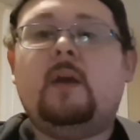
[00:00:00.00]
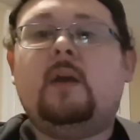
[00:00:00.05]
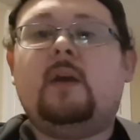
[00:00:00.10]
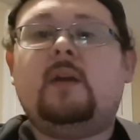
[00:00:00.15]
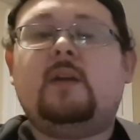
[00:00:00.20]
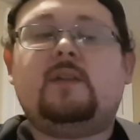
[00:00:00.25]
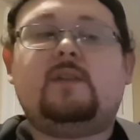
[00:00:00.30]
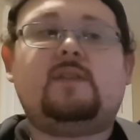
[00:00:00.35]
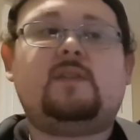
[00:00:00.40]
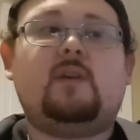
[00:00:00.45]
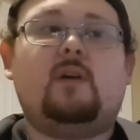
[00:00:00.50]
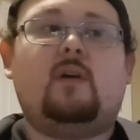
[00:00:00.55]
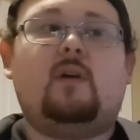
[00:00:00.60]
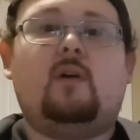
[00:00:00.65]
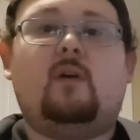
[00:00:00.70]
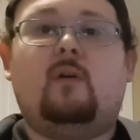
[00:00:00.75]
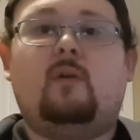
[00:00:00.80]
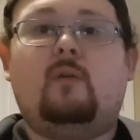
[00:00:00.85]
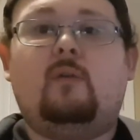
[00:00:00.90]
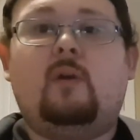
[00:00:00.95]

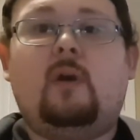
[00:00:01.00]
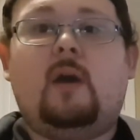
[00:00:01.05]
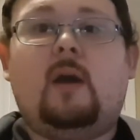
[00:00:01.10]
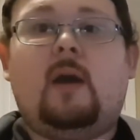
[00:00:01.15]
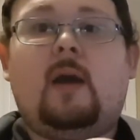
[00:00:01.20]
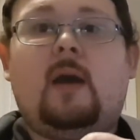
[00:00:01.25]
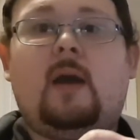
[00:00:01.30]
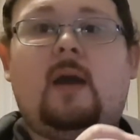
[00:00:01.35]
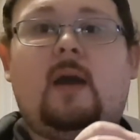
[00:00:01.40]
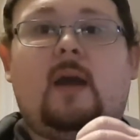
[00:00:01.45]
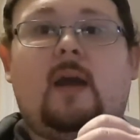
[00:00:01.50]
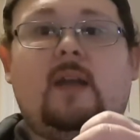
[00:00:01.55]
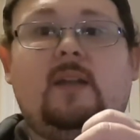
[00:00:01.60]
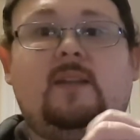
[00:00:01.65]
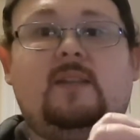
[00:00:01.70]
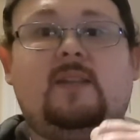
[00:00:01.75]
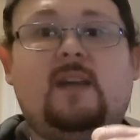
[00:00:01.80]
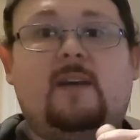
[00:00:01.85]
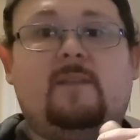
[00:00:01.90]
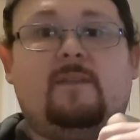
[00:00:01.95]
So it
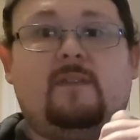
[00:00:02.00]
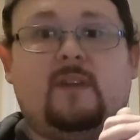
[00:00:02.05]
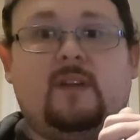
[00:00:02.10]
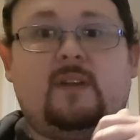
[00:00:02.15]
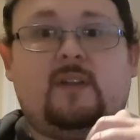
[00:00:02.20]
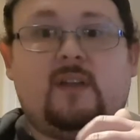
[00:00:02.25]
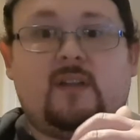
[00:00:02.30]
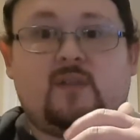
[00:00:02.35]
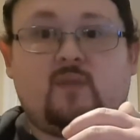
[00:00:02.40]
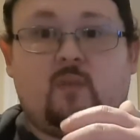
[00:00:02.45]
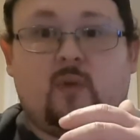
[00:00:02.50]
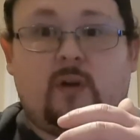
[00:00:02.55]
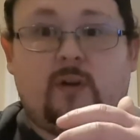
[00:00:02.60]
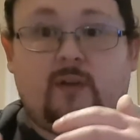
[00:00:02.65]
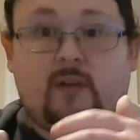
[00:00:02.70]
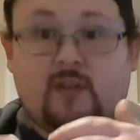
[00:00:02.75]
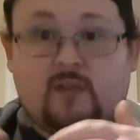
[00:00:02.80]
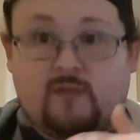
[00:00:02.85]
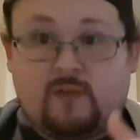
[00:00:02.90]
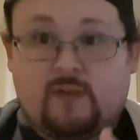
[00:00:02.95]
definitely does
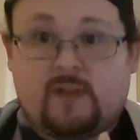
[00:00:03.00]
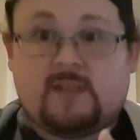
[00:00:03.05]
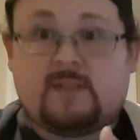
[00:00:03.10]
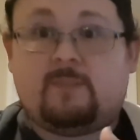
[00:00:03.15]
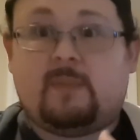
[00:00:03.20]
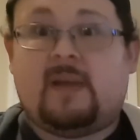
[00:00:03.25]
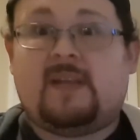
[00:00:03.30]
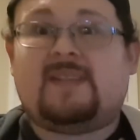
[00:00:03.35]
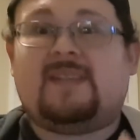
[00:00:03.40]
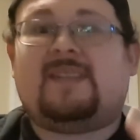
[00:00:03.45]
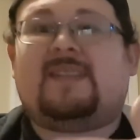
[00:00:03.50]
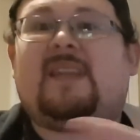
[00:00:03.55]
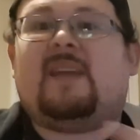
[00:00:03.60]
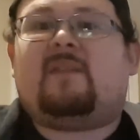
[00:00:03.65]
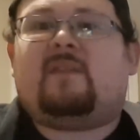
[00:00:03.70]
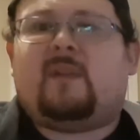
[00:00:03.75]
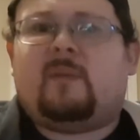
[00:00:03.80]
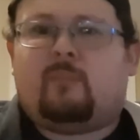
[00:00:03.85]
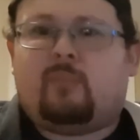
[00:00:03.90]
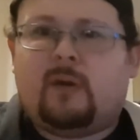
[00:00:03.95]
wonders for this bass. It
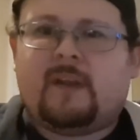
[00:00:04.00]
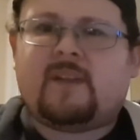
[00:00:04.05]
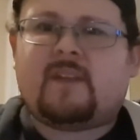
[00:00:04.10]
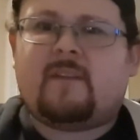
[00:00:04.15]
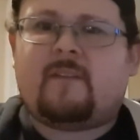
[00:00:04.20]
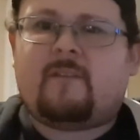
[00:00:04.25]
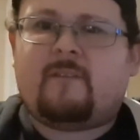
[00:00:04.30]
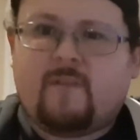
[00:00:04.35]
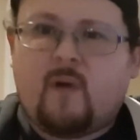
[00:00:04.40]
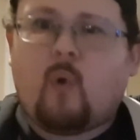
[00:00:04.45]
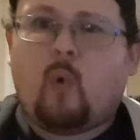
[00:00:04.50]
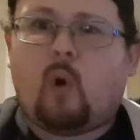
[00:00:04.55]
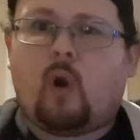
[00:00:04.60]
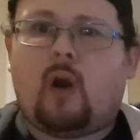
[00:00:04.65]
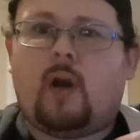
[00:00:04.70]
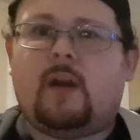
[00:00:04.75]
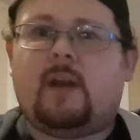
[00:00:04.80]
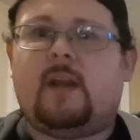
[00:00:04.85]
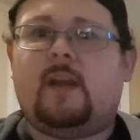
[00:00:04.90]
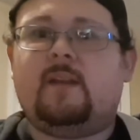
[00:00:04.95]
definitely brings it
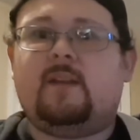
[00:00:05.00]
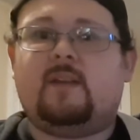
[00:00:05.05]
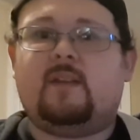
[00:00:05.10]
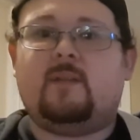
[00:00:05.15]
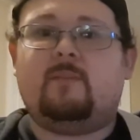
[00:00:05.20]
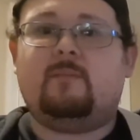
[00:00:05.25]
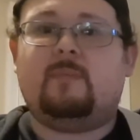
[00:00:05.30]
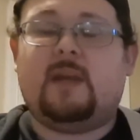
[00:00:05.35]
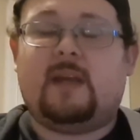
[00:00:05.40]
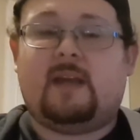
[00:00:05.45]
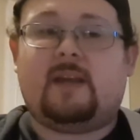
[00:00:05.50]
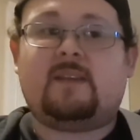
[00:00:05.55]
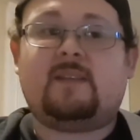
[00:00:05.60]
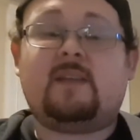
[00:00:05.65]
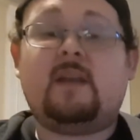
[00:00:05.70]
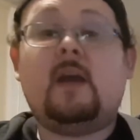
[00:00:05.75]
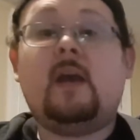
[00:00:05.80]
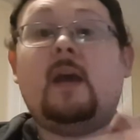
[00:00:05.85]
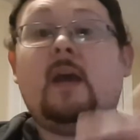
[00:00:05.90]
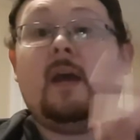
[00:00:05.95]
forward into the
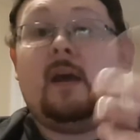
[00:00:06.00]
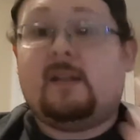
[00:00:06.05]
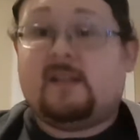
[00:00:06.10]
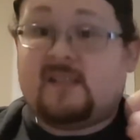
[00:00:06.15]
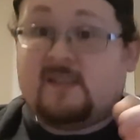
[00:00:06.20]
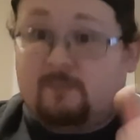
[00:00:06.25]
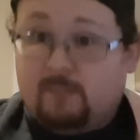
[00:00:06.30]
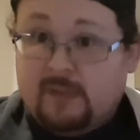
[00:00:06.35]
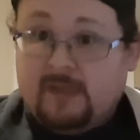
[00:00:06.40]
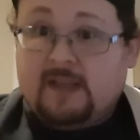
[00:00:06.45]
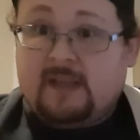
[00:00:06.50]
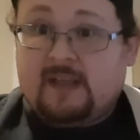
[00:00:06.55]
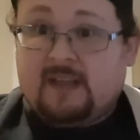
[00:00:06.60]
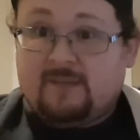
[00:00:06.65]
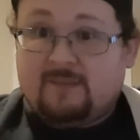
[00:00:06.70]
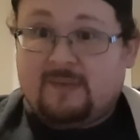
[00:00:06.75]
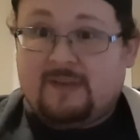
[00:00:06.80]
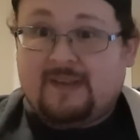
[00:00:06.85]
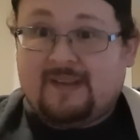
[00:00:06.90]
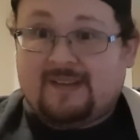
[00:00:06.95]
mix. And speaking of
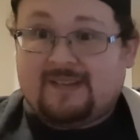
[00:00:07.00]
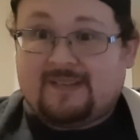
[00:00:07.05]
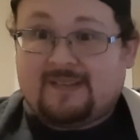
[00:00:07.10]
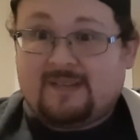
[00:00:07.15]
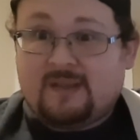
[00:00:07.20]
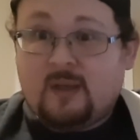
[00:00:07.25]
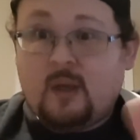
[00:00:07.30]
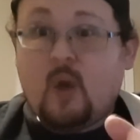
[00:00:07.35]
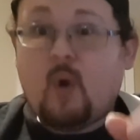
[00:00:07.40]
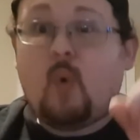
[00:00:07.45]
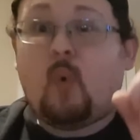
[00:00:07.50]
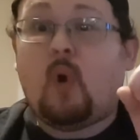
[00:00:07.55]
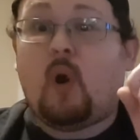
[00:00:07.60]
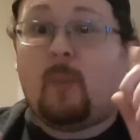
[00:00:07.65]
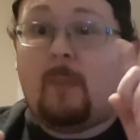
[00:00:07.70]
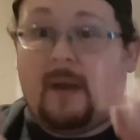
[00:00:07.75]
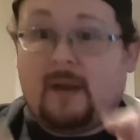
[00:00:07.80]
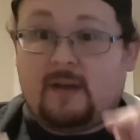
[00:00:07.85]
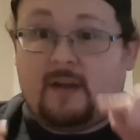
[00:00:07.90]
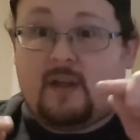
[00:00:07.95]
mix, we're
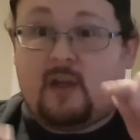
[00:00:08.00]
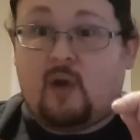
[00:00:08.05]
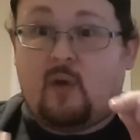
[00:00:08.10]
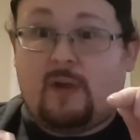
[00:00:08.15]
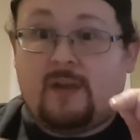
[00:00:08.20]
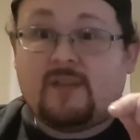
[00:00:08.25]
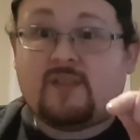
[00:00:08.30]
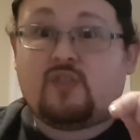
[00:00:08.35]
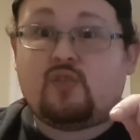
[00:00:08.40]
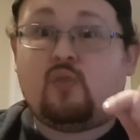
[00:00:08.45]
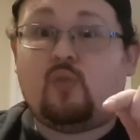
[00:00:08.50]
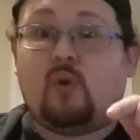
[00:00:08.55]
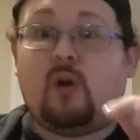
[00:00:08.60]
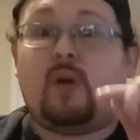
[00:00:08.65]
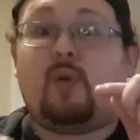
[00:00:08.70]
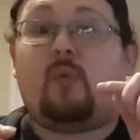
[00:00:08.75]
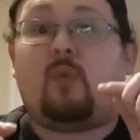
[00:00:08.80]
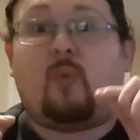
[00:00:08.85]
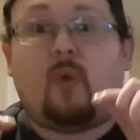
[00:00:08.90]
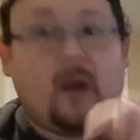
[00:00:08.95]
about to go into
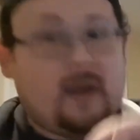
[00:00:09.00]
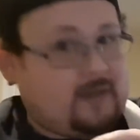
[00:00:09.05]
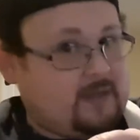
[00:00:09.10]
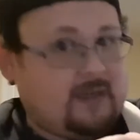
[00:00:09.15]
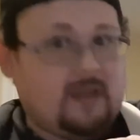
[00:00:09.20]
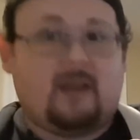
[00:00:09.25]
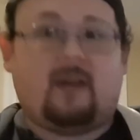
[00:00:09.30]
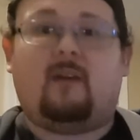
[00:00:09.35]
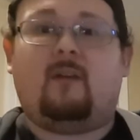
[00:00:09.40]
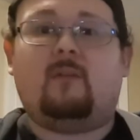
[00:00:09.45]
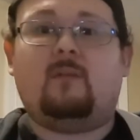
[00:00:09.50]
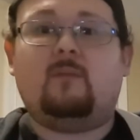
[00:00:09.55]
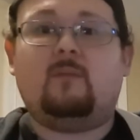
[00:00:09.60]
one right now.